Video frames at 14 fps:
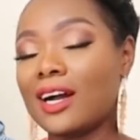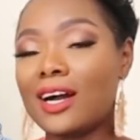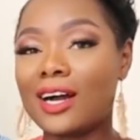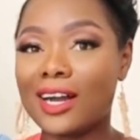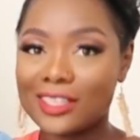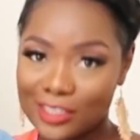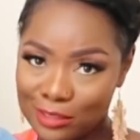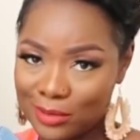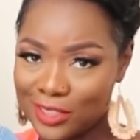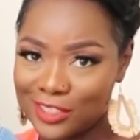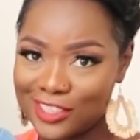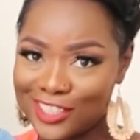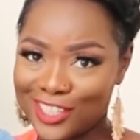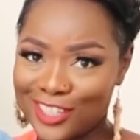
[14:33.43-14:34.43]
I should be
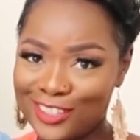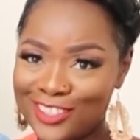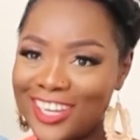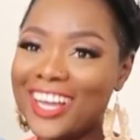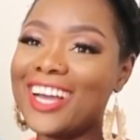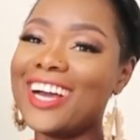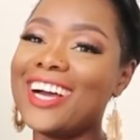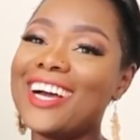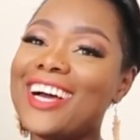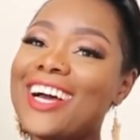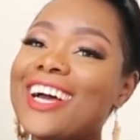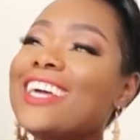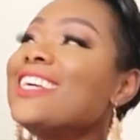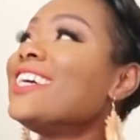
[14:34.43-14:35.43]
good to go.
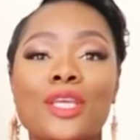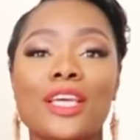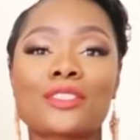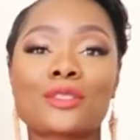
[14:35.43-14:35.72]
Yeah,